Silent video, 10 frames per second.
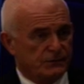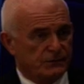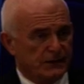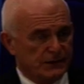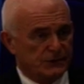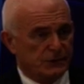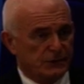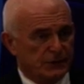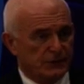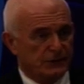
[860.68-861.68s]
very
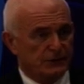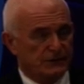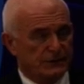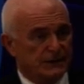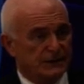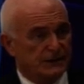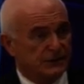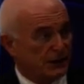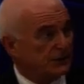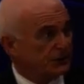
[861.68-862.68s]
strongly on citizens
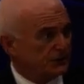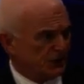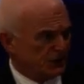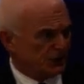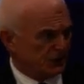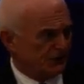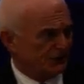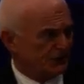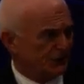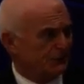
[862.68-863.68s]
registration
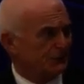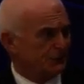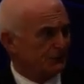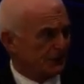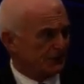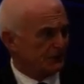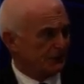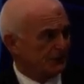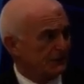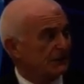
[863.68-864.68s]
through
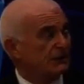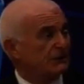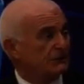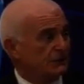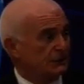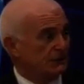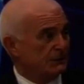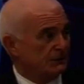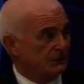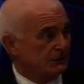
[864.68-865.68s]
NADRA to
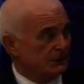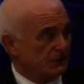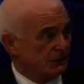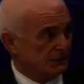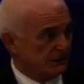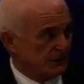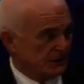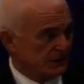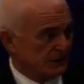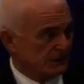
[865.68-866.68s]
the
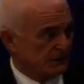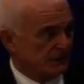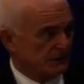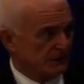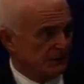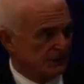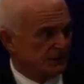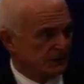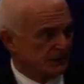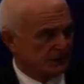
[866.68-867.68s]
citizens
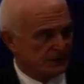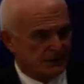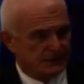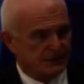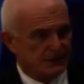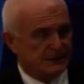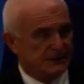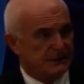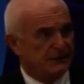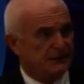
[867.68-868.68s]
registration card. This
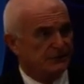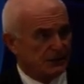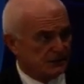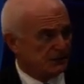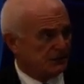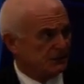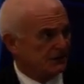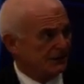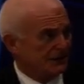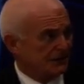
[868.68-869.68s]
is an advantage
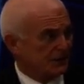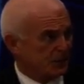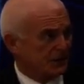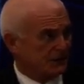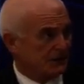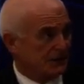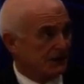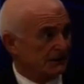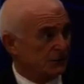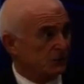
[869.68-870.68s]
that Pakistan
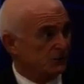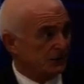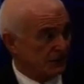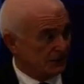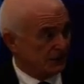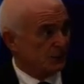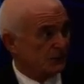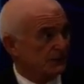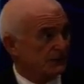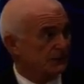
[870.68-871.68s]
has over a number
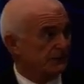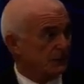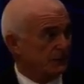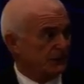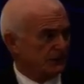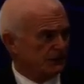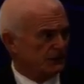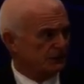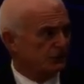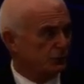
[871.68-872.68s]
of other developing
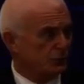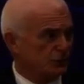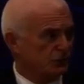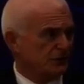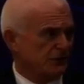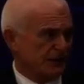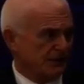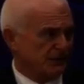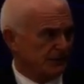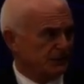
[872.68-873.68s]
countries who do not
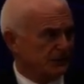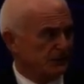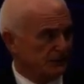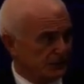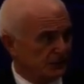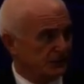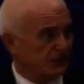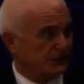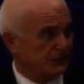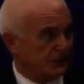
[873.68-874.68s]
have a system which is
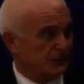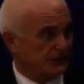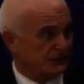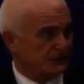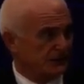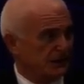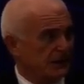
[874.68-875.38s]
as strong as this.